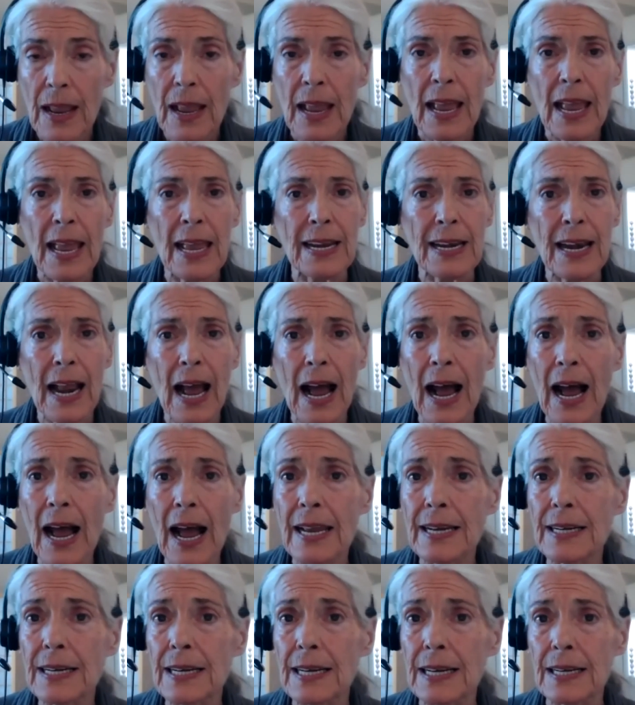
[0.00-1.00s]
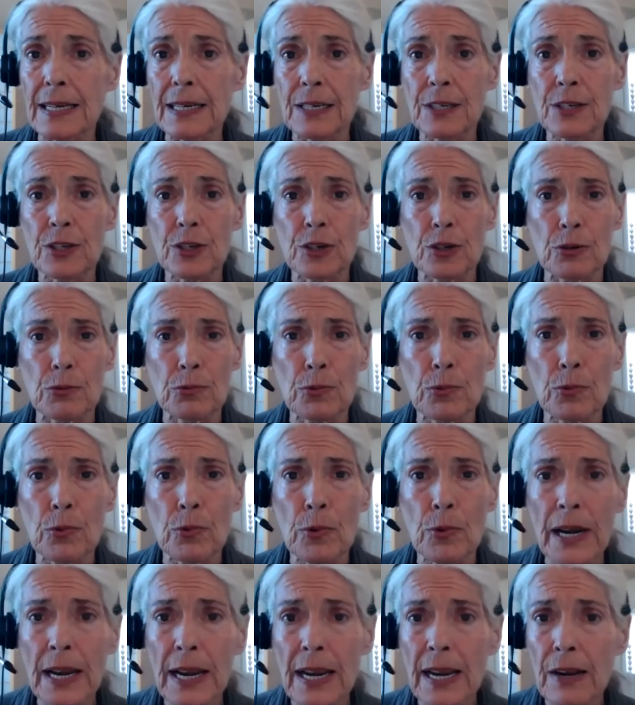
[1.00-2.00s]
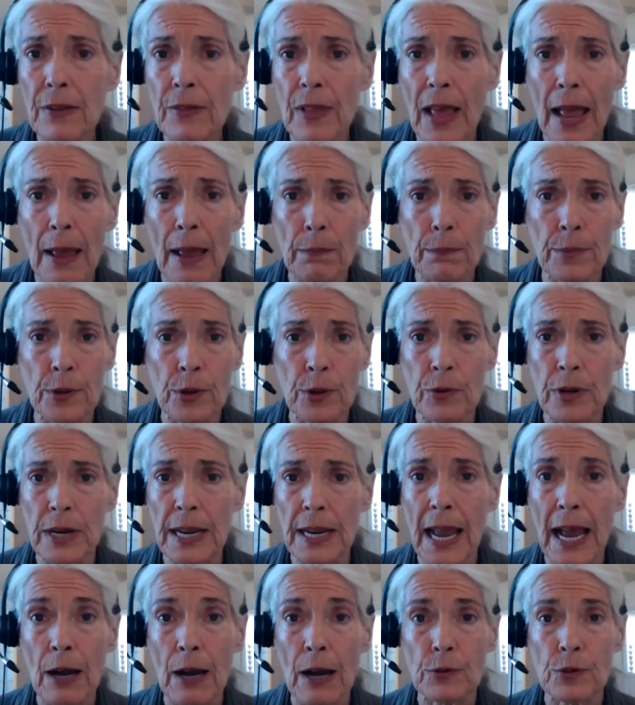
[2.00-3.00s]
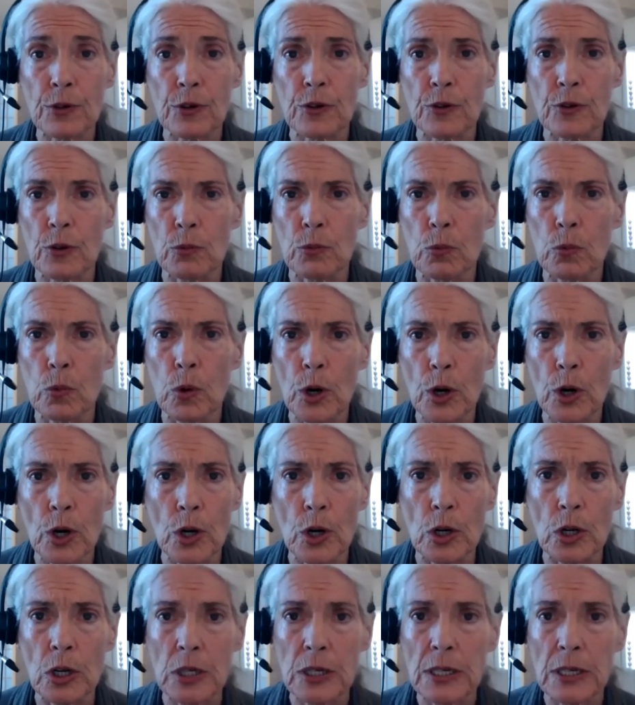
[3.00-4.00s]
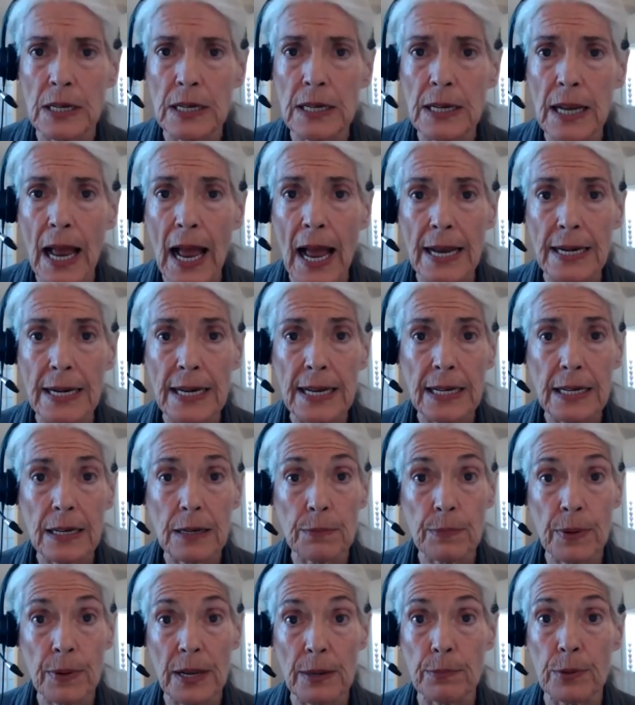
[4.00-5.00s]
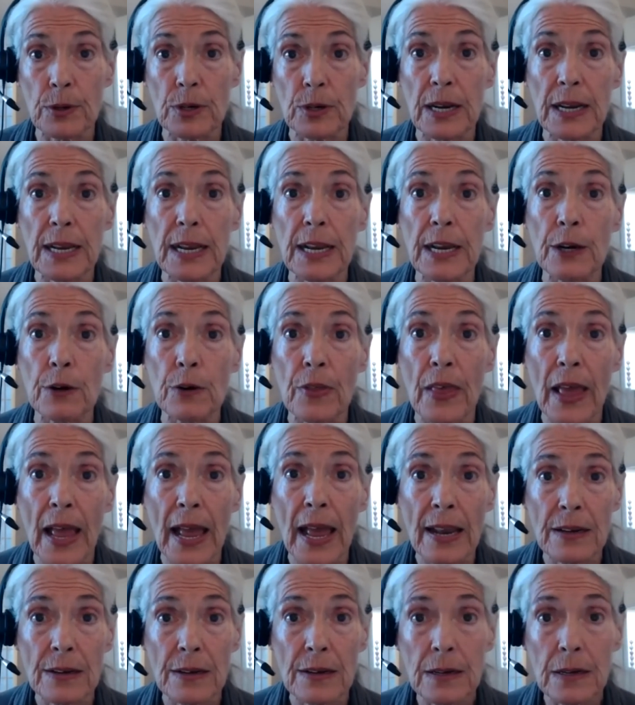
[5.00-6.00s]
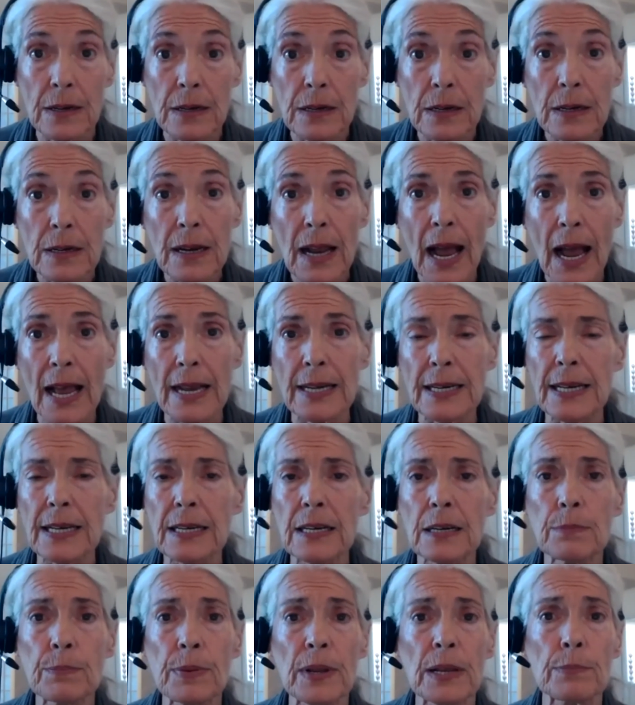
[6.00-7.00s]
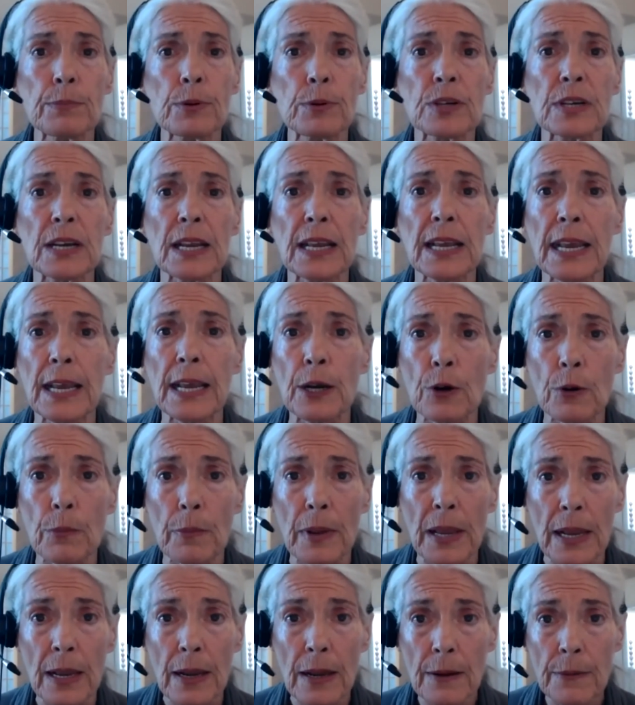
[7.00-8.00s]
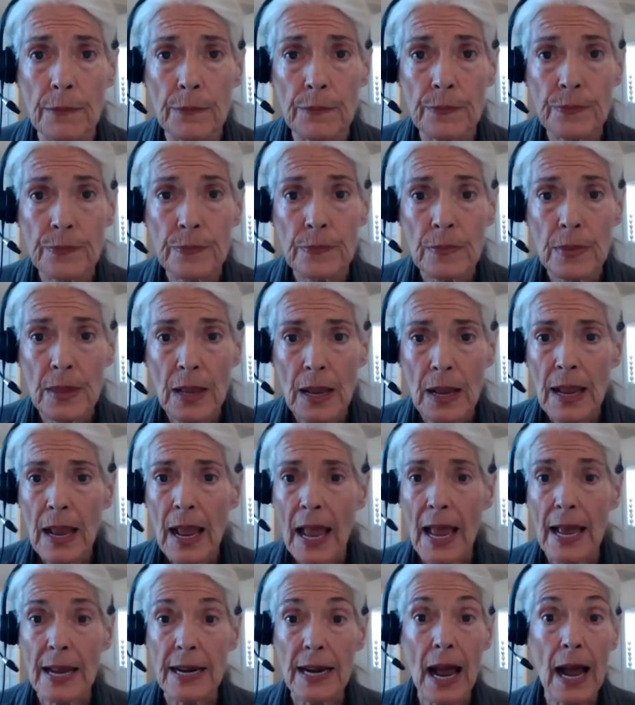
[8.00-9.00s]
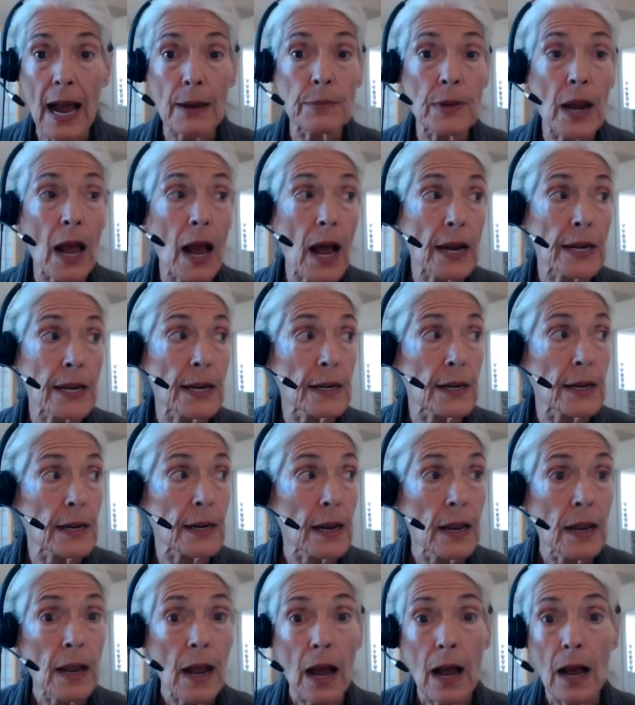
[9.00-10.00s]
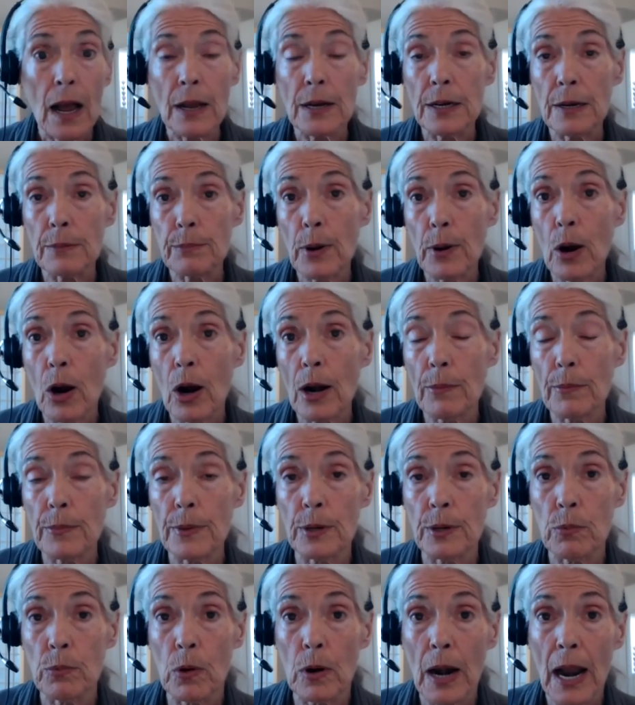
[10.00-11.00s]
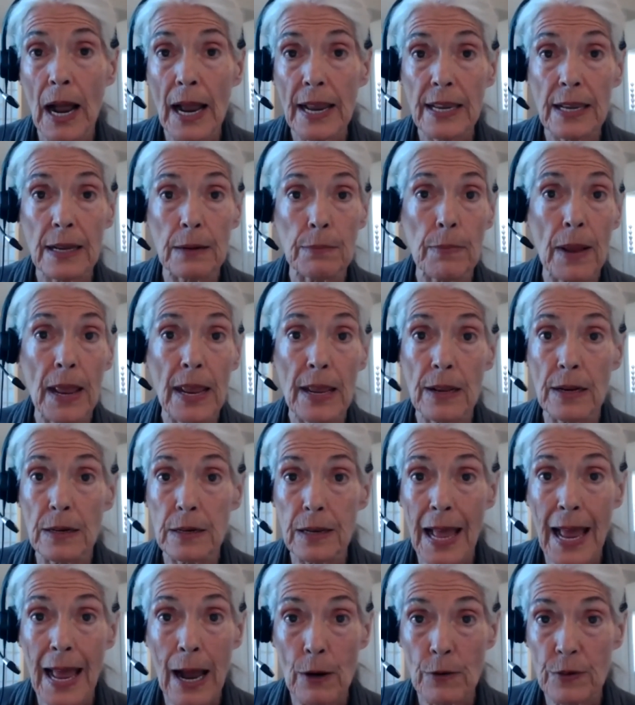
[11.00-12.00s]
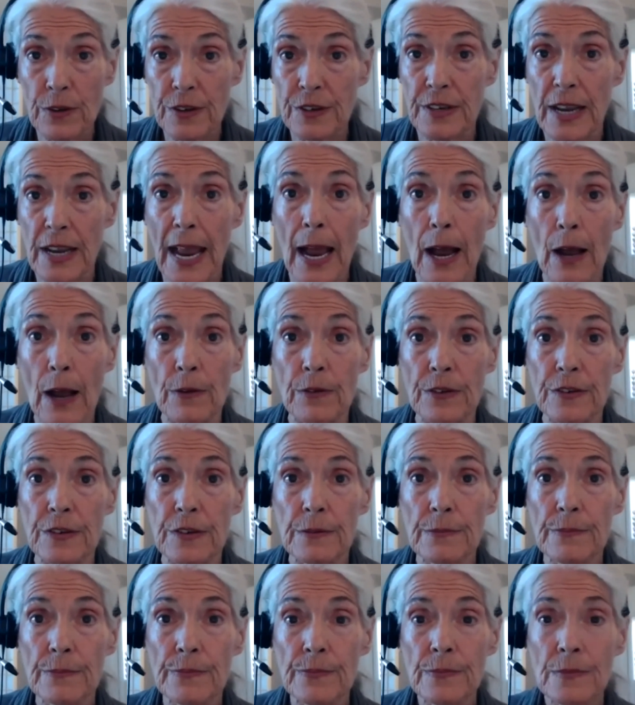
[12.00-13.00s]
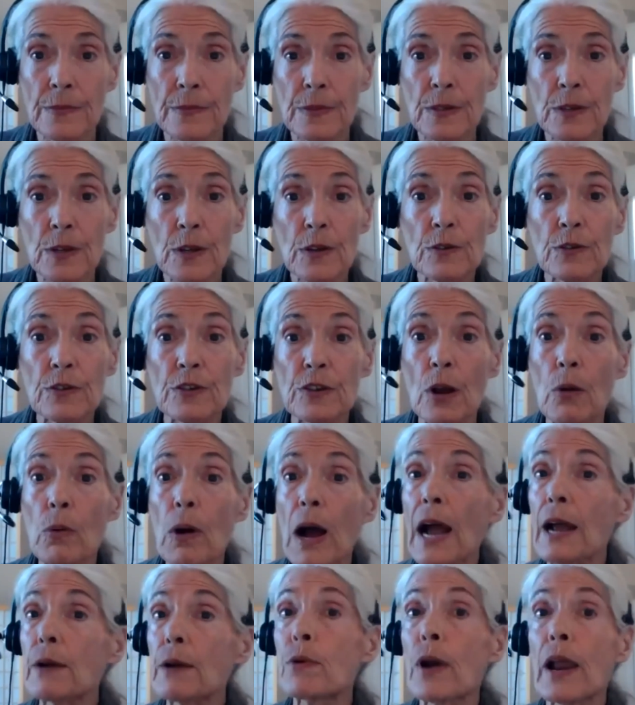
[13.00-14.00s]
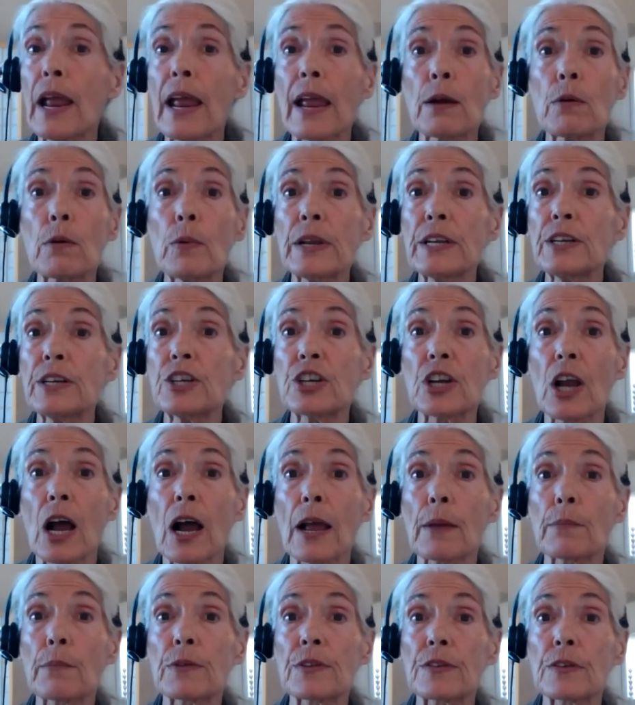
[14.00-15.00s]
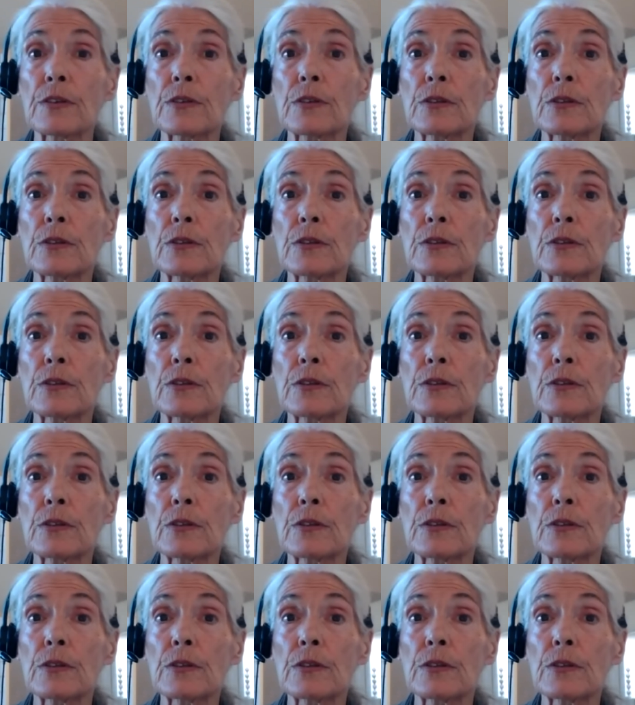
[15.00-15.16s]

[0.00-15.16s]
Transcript: and I needed to ring that beauty out to the world. I needed people to hear that. I needed people to hear me. And I'm not in an apartment where I can make loud sounds. So I rang wind chimes.